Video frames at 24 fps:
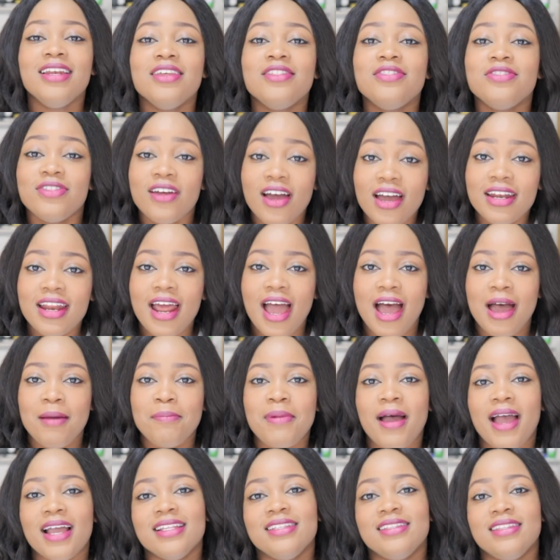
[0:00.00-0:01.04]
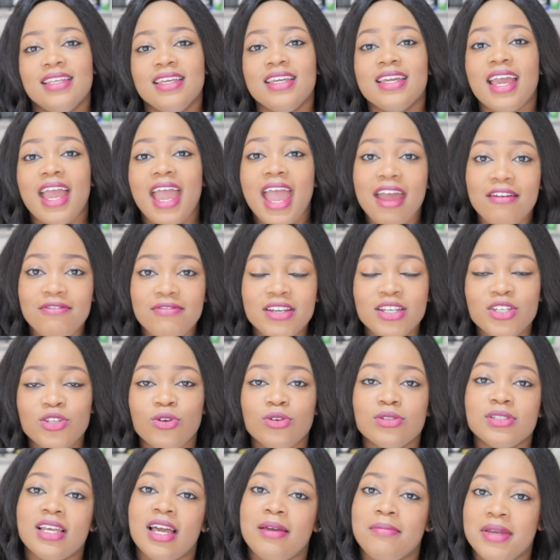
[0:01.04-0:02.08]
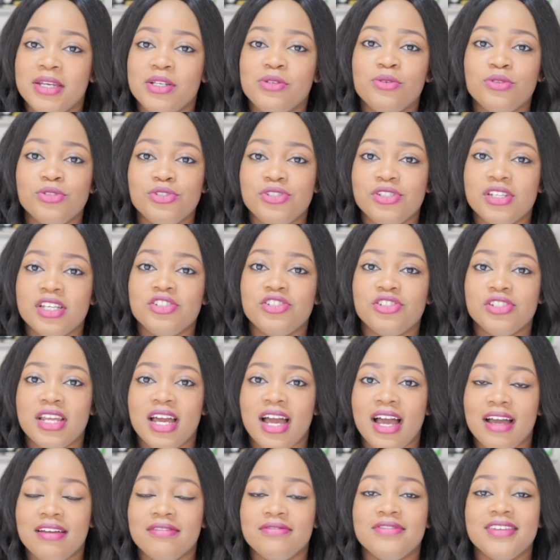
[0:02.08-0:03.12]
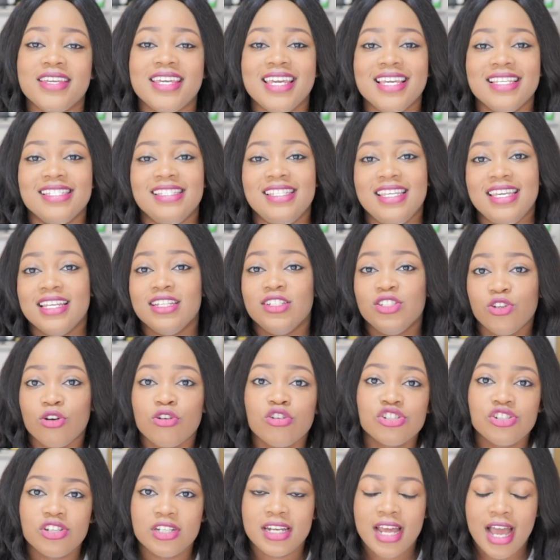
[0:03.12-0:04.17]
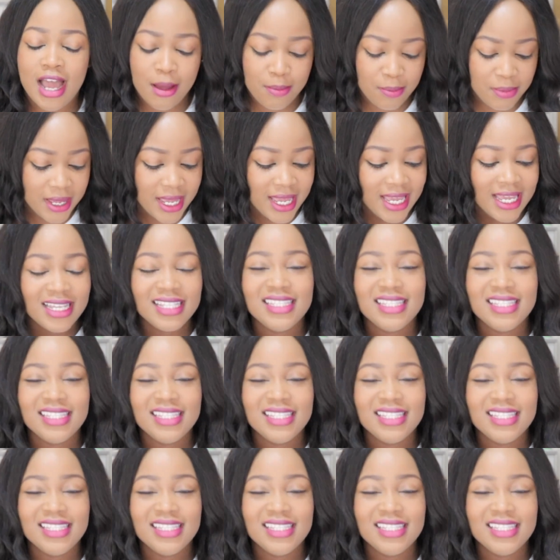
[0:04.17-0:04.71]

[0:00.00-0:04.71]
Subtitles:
The third app I think every doctor and medical student should have is the Induction app.